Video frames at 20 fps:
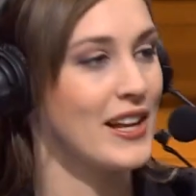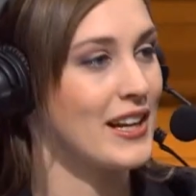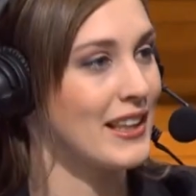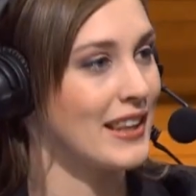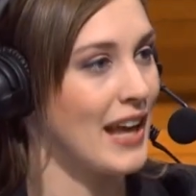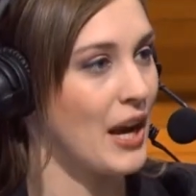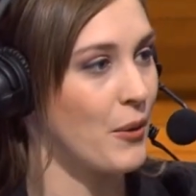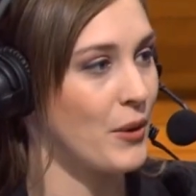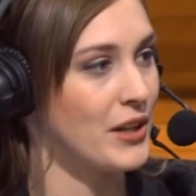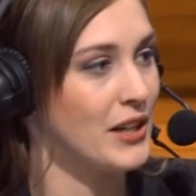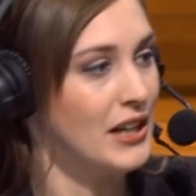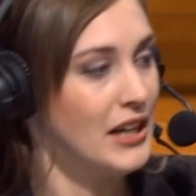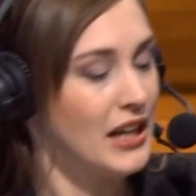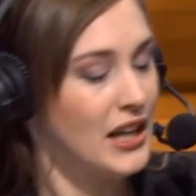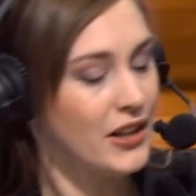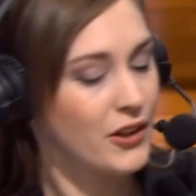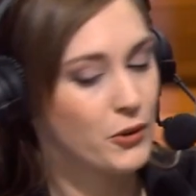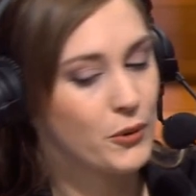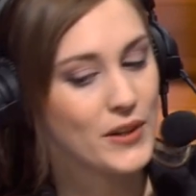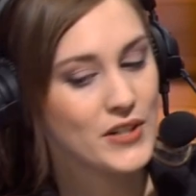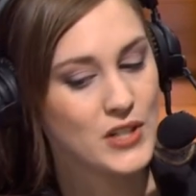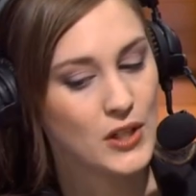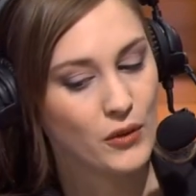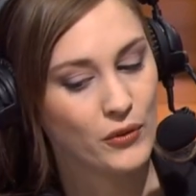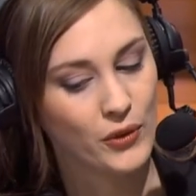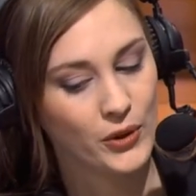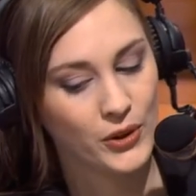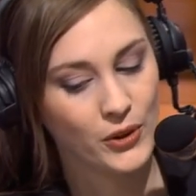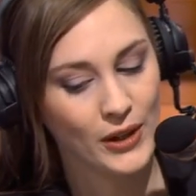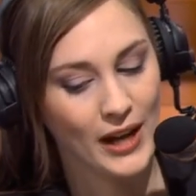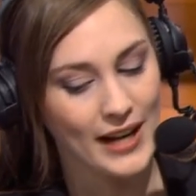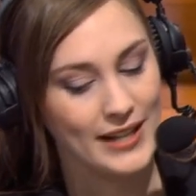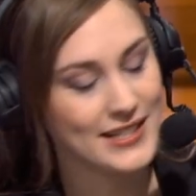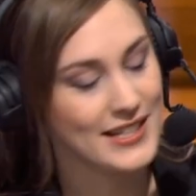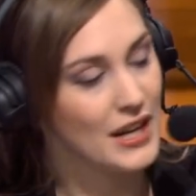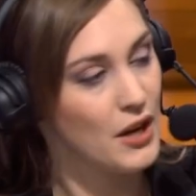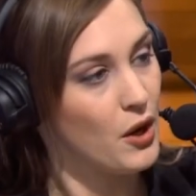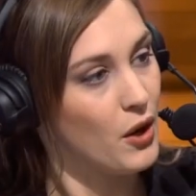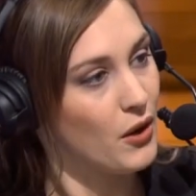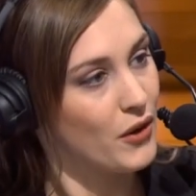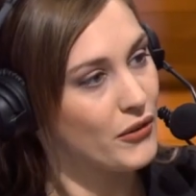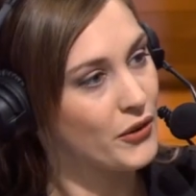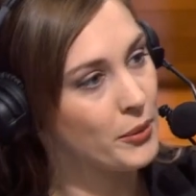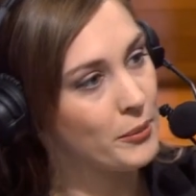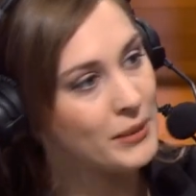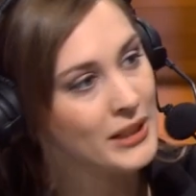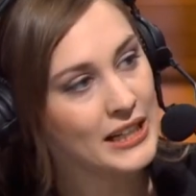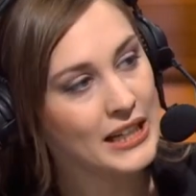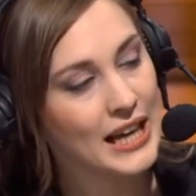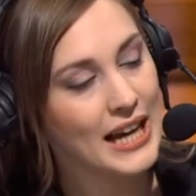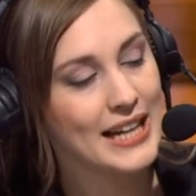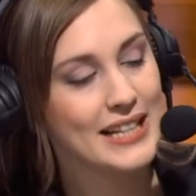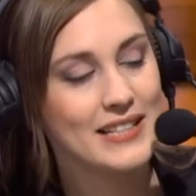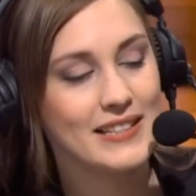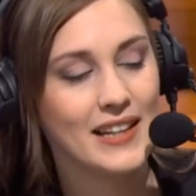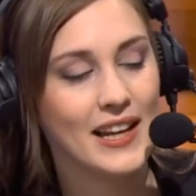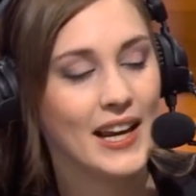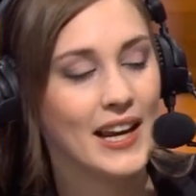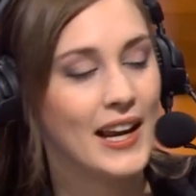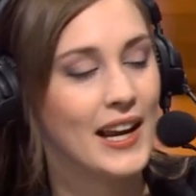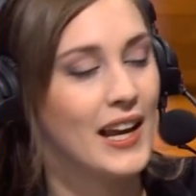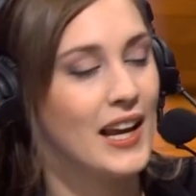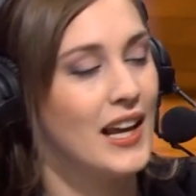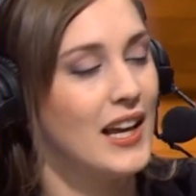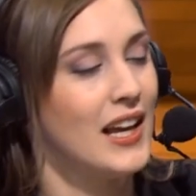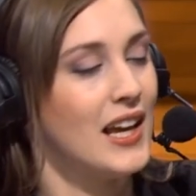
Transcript: in that one. The question for you guys, for me, S K,